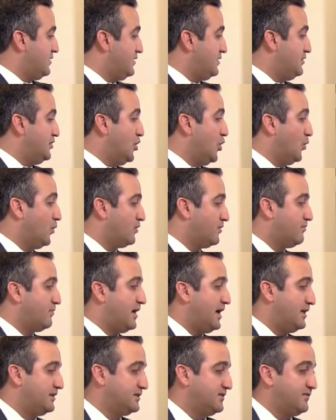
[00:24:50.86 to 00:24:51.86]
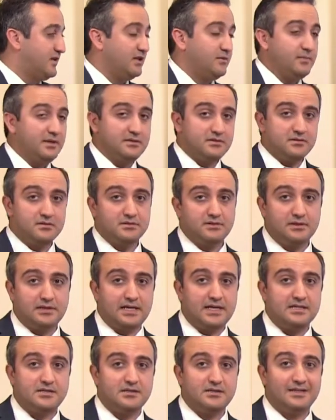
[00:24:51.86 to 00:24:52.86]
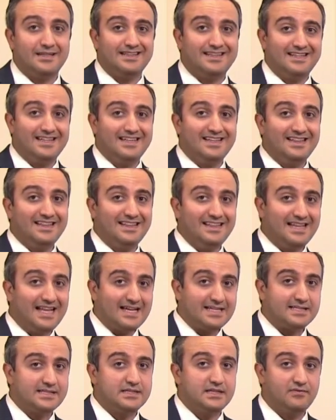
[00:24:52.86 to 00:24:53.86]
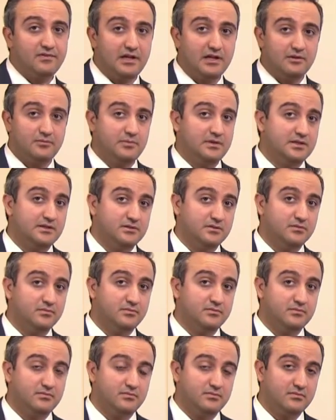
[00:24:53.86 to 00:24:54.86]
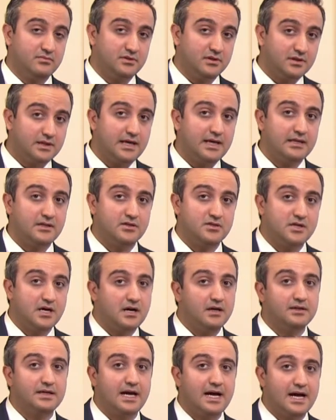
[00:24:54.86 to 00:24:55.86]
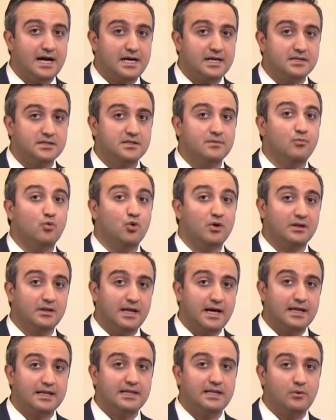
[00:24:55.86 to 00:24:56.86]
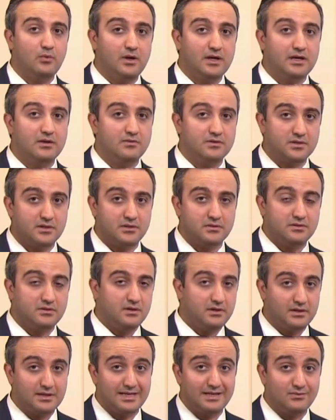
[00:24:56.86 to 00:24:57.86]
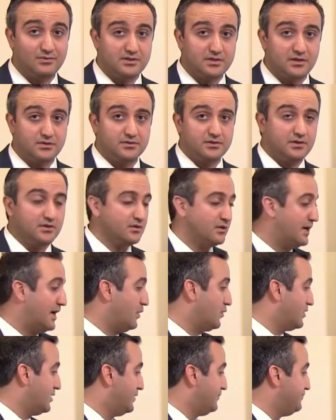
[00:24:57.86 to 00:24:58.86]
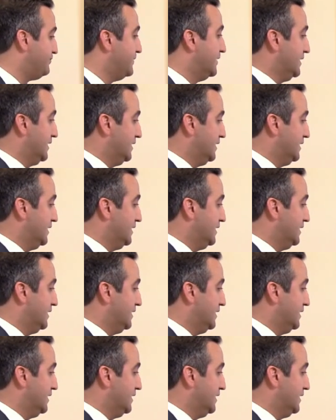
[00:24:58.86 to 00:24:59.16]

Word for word: No or mild developmental delay, so the less developmental delay the child has, the more likely we can result, it can result in a good outcome.